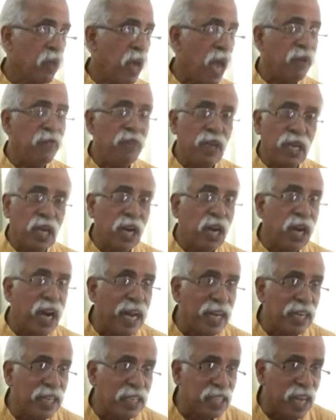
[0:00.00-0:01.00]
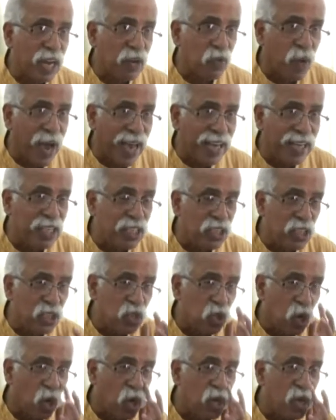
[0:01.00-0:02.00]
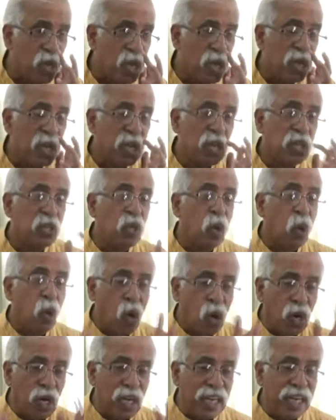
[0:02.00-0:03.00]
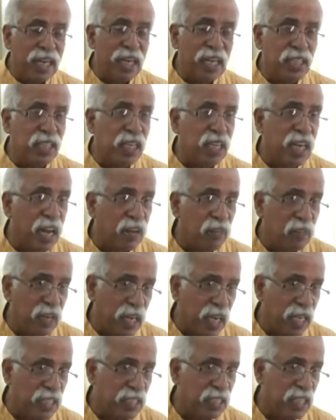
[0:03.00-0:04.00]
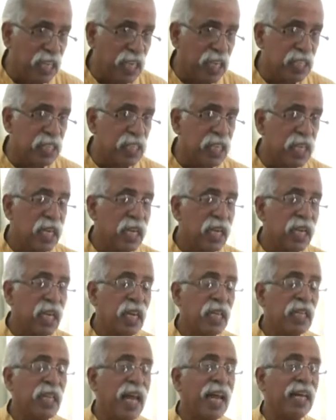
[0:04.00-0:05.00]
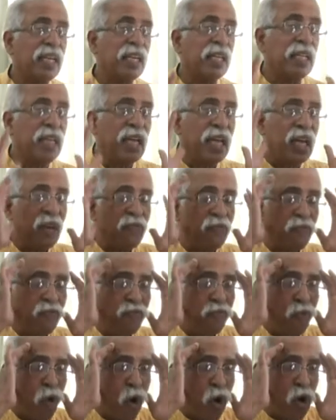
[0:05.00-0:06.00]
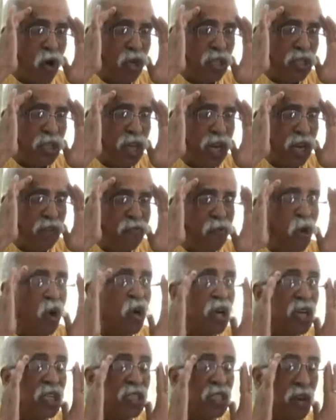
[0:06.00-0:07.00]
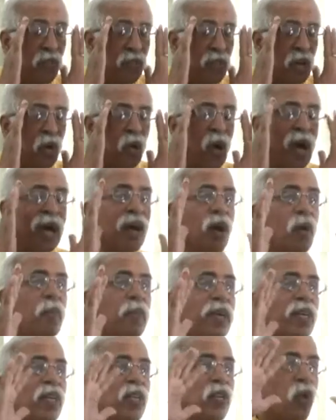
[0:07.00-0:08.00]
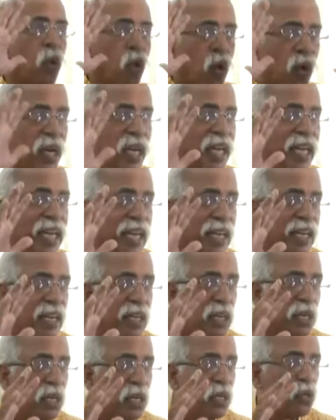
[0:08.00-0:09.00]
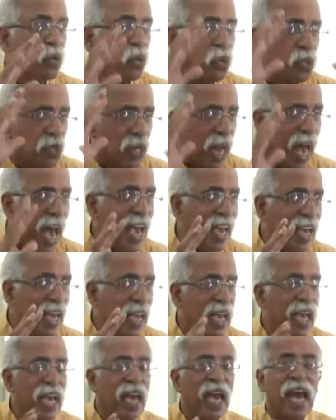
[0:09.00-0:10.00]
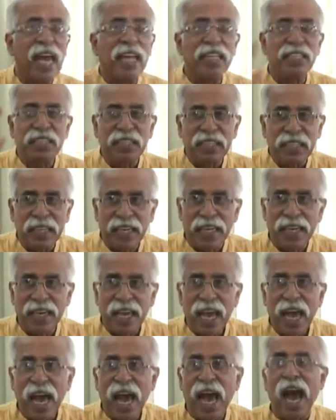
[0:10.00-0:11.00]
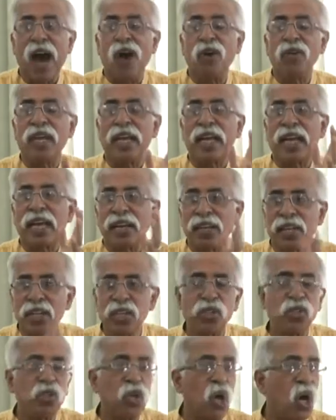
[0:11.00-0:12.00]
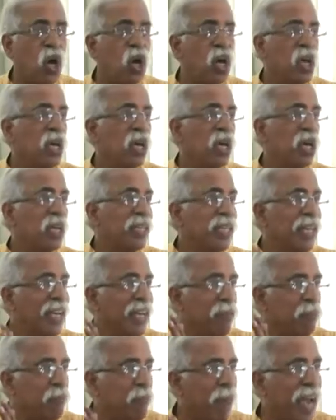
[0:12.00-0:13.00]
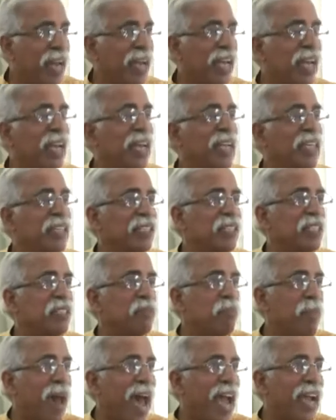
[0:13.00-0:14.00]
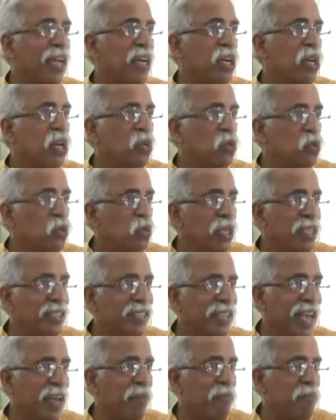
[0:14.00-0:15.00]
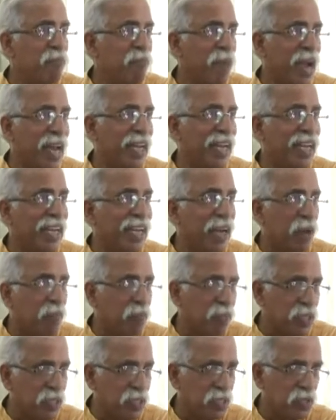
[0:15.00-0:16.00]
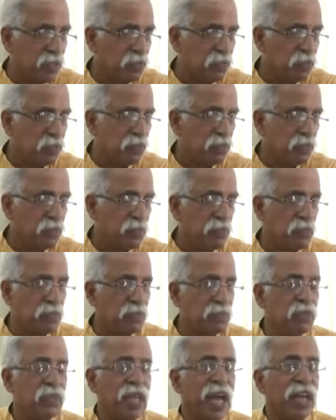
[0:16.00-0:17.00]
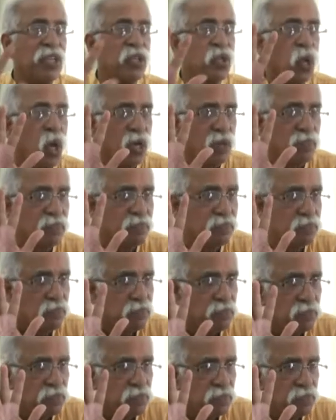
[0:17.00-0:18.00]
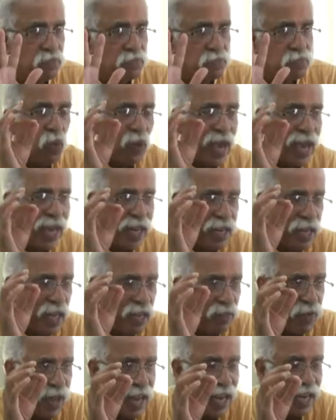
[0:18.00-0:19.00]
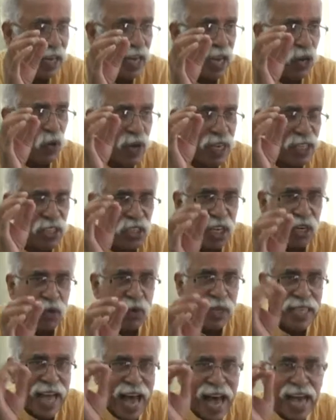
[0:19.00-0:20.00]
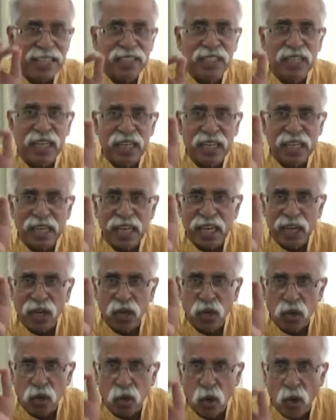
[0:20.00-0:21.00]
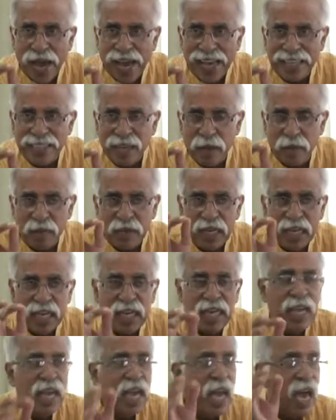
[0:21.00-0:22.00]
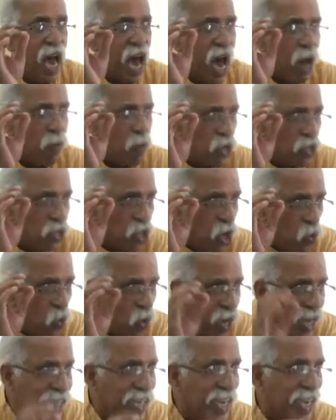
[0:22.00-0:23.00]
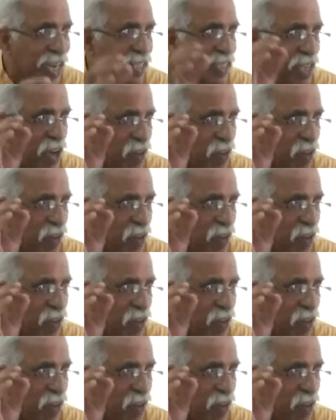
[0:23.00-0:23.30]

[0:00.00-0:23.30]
And we cannot understand why this is so. The only reason that we can see is that the total focus of the Goa government is only to try and see how they can restore the mining leases back to the same mining companies. That is all. When, when a question was asked in the Goa Assembly about the workers